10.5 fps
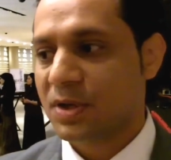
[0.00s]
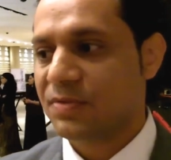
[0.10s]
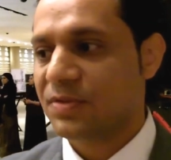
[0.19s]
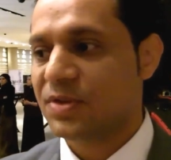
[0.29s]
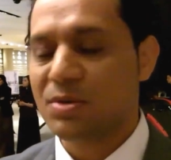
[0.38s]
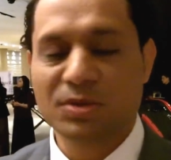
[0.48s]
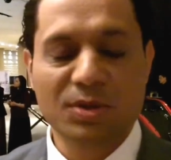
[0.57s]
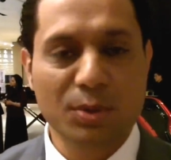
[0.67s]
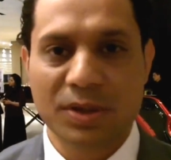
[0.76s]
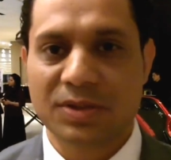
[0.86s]
But if you
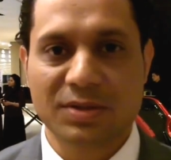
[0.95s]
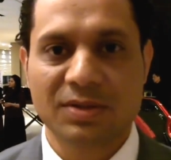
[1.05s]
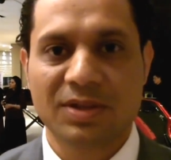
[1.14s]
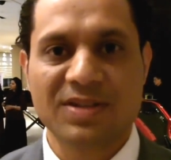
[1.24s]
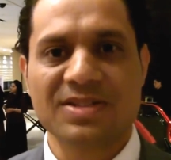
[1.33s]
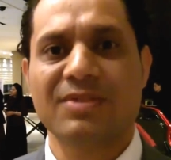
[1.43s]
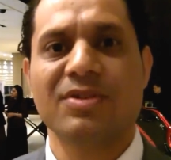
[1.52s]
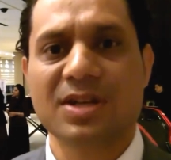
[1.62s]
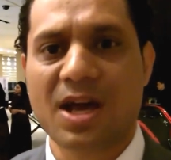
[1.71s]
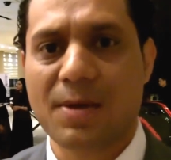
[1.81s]
don't do it, it's
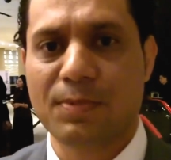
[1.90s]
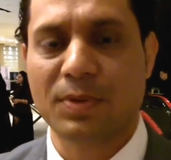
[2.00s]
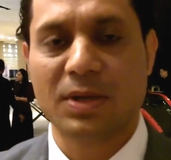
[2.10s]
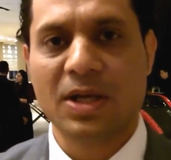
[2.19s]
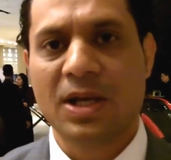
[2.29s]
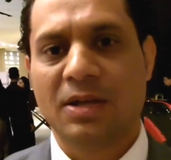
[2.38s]
never going to happen.